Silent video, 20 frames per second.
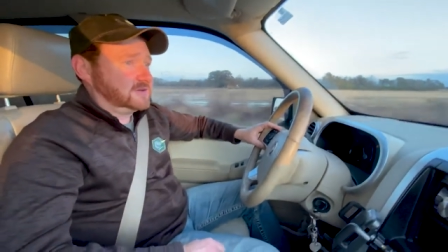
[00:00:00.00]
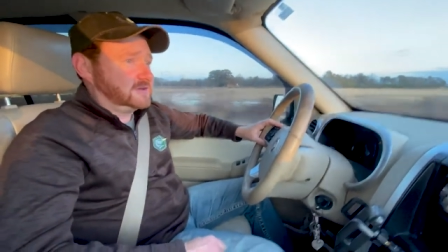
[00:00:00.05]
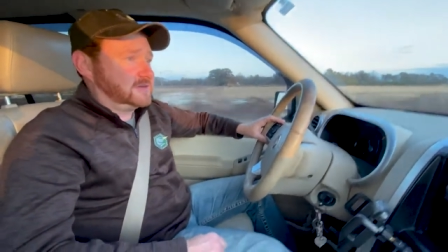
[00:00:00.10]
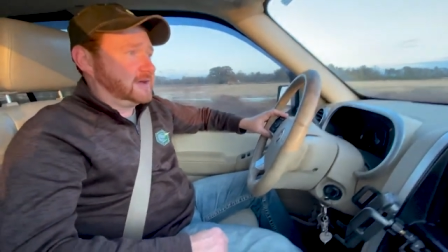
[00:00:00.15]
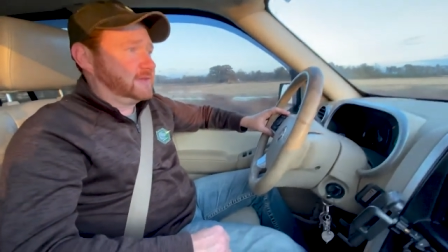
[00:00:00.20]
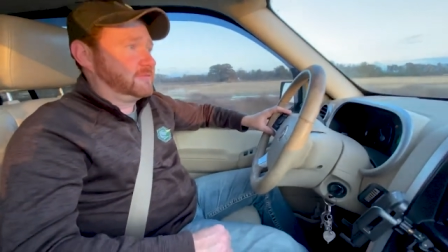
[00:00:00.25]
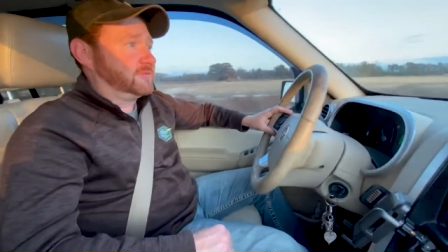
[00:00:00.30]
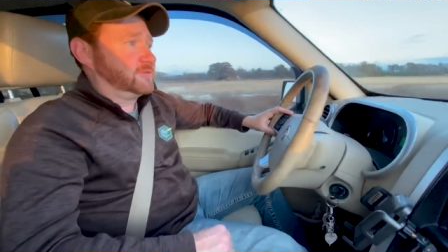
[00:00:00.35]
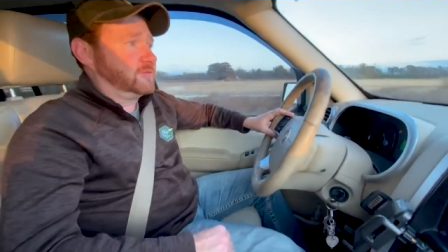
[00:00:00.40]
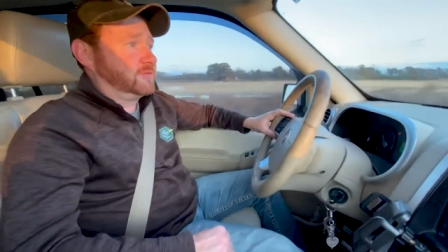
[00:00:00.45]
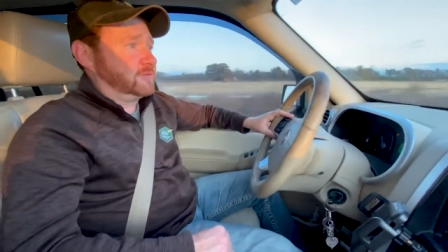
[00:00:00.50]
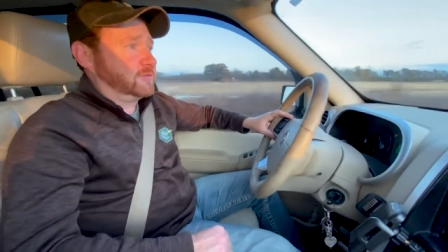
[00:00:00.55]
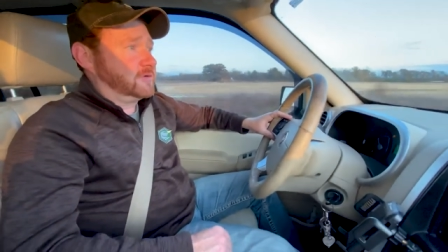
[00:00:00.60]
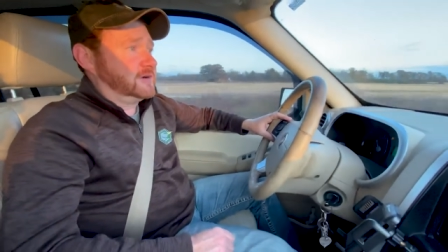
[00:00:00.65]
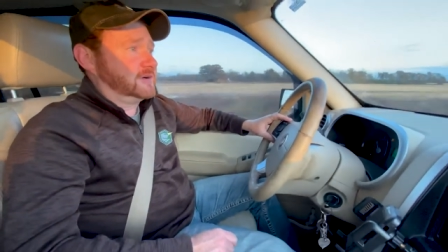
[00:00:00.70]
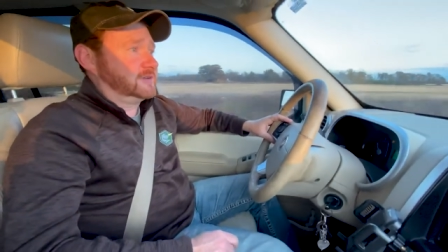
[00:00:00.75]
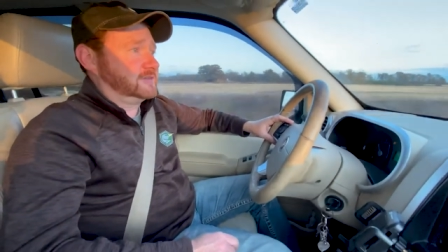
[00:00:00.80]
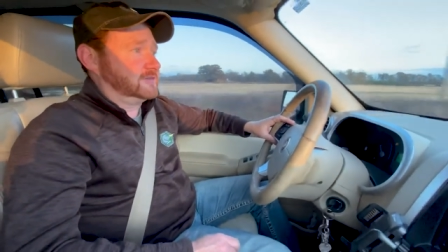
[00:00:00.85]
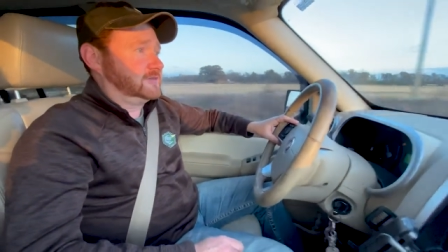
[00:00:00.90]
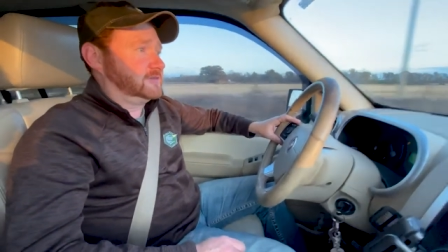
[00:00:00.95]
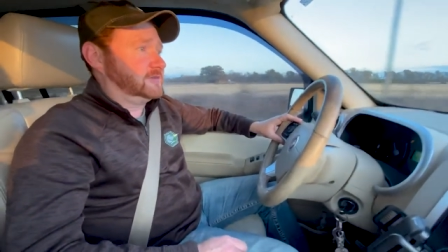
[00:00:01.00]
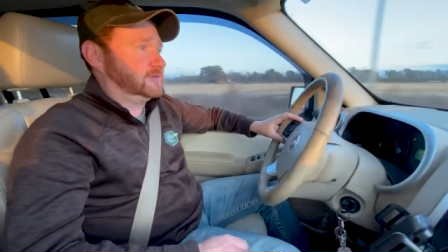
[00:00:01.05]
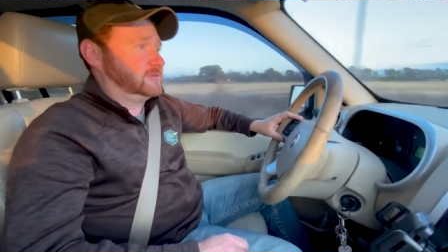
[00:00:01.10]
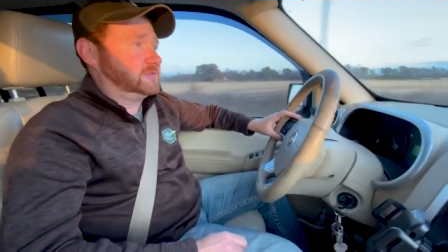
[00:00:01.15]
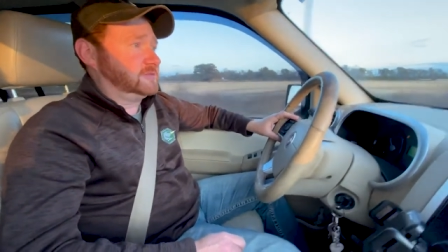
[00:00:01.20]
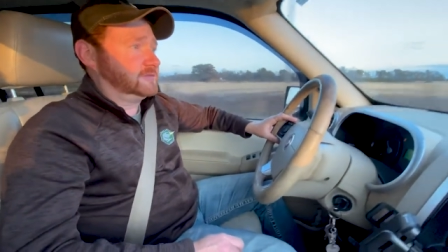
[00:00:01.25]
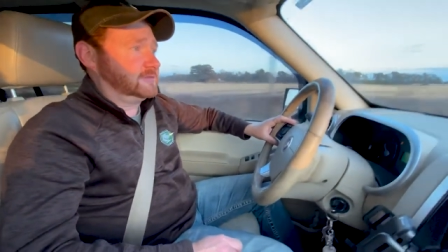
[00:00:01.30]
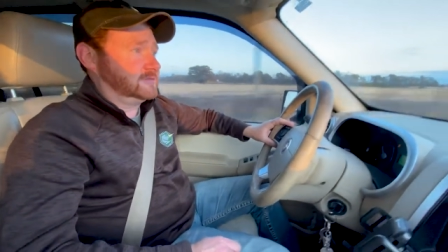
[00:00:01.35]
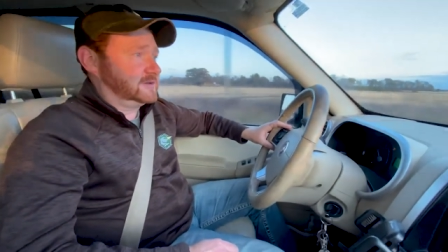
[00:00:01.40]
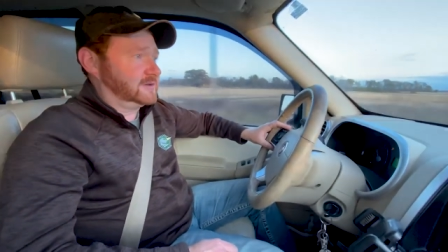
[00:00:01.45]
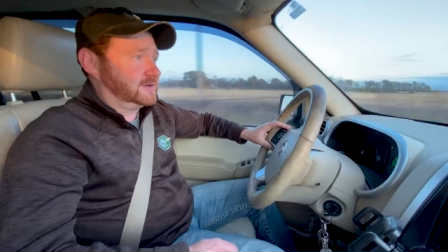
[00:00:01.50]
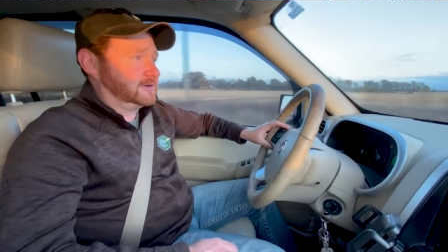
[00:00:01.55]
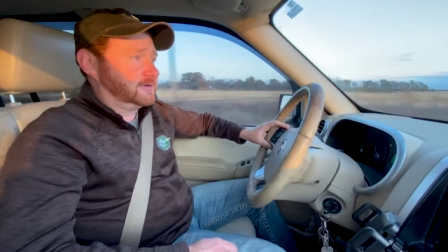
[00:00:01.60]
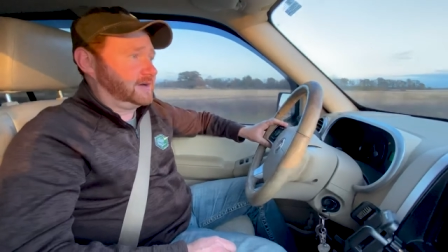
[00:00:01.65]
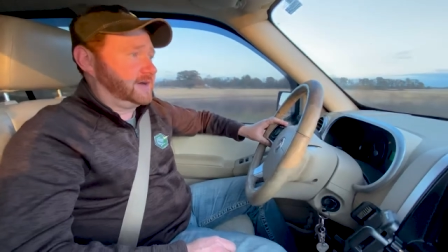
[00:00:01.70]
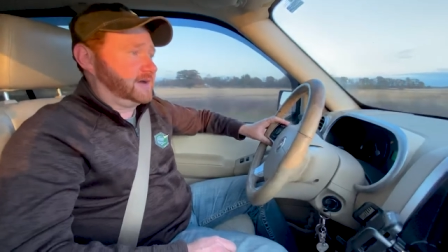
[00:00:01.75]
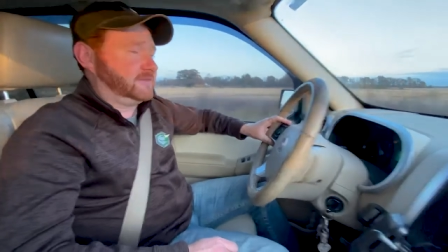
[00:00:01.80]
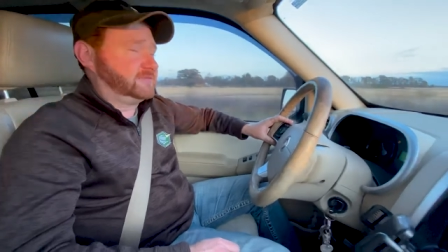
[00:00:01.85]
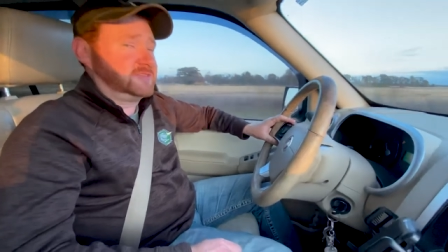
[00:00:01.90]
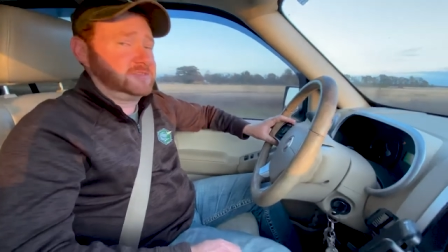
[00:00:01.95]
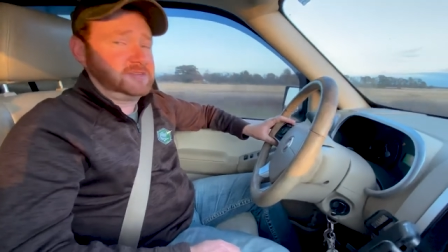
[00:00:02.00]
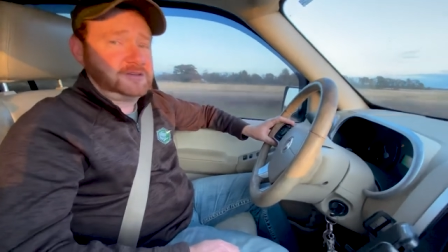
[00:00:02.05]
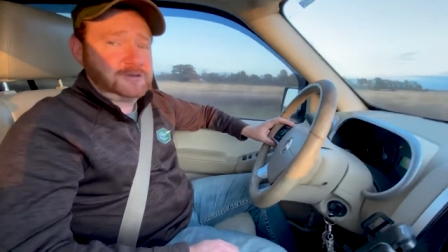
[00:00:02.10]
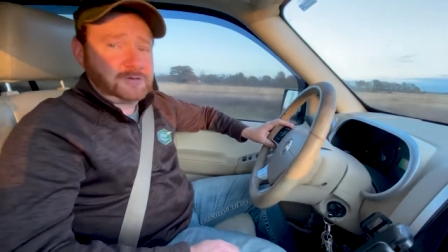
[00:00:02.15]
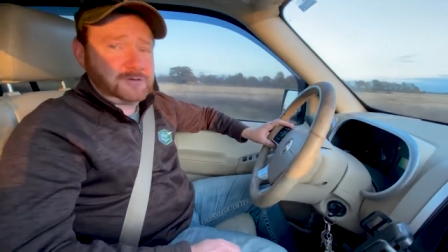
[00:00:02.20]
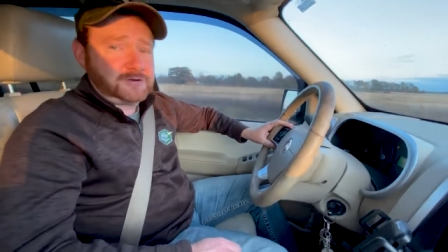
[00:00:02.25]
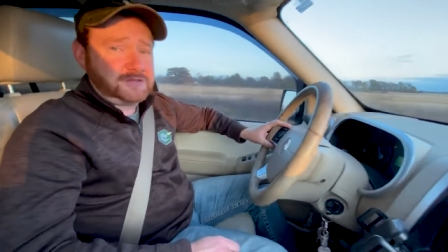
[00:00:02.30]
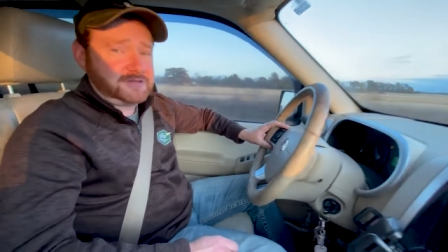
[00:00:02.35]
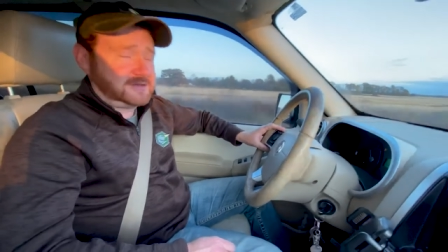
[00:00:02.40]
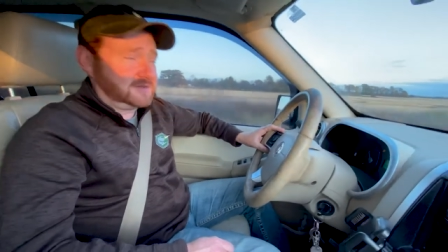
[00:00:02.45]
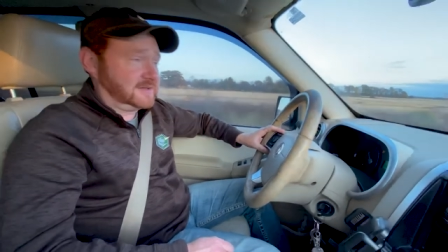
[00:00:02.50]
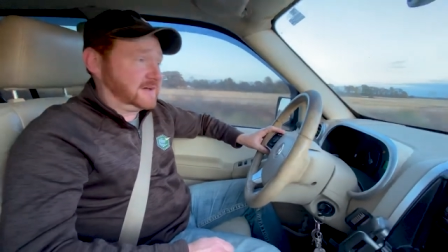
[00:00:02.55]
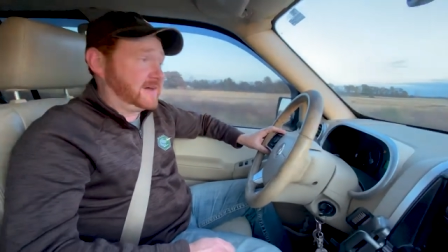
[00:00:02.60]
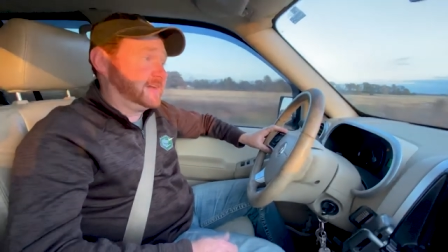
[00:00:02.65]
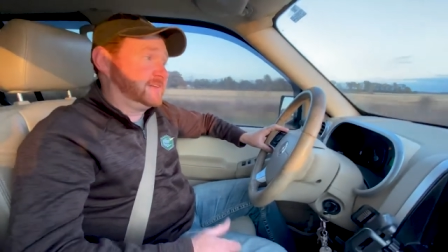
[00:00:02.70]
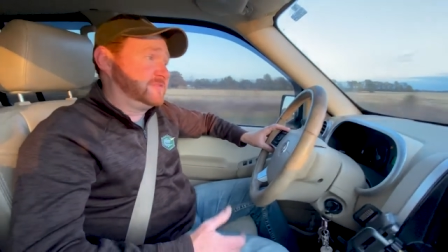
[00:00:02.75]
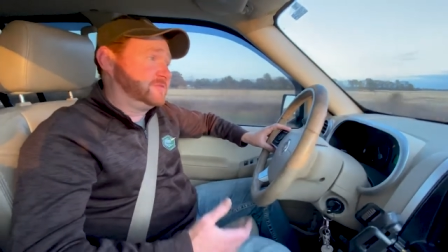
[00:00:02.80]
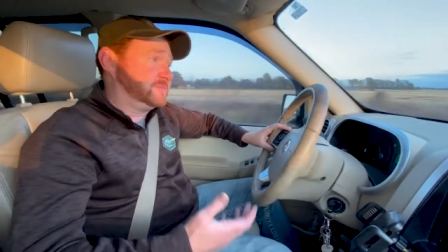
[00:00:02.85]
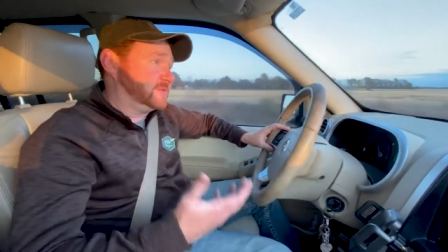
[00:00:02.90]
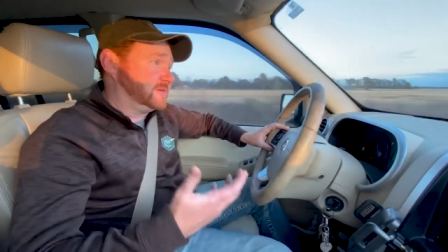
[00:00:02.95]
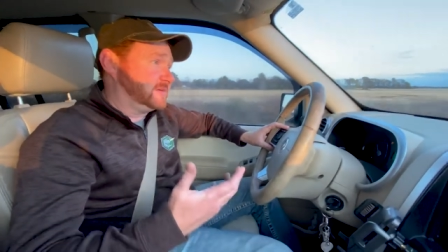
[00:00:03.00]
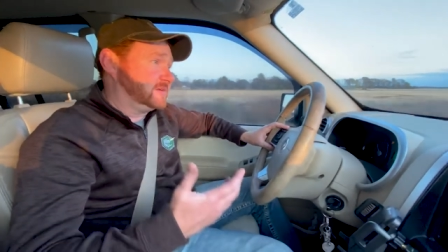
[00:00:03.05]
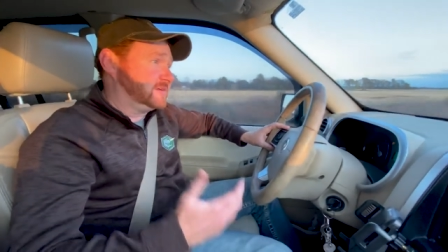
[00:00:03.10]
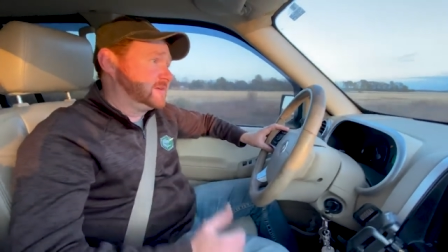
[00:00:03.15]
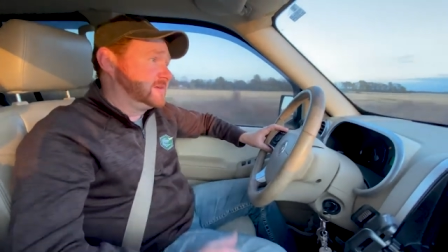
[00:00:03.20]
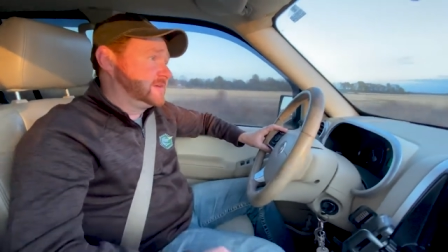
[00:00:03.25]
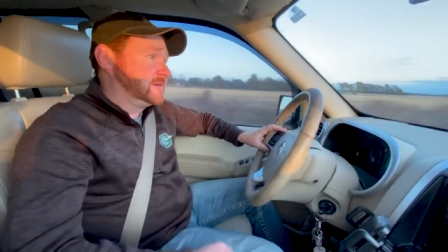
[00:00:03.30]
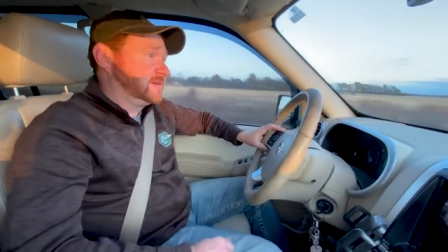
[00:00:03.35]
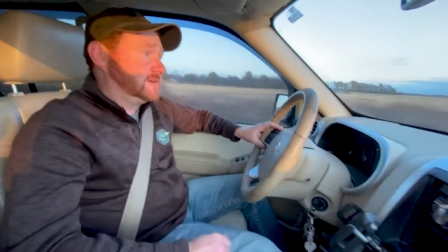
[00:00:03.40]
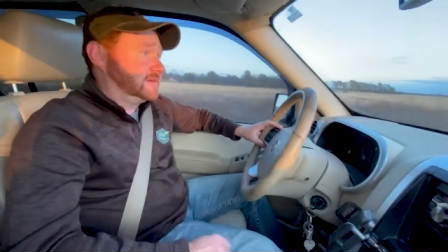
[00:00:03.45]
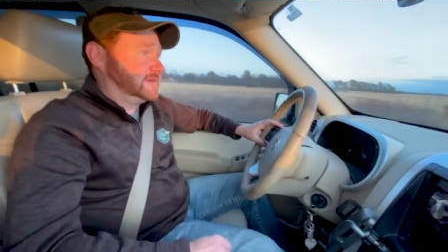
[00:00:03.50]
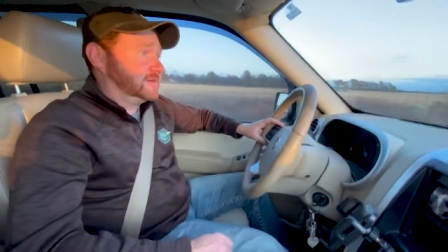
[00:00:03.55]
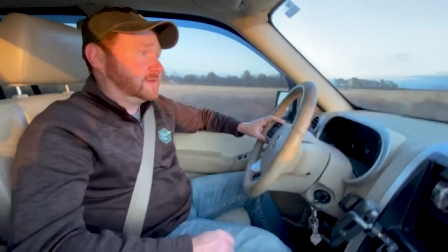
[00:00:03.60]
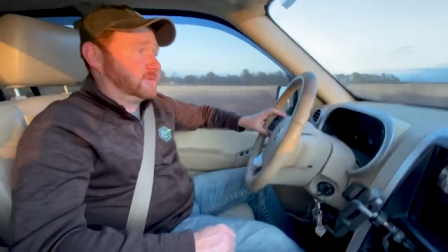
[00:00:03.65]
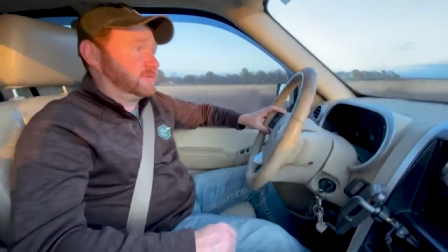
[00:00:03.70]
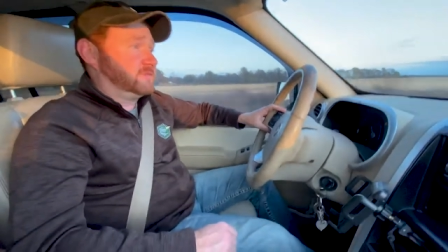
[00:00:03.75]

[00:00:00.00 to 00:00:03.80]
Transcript: never want to, you know, have to deal with in life. But you know,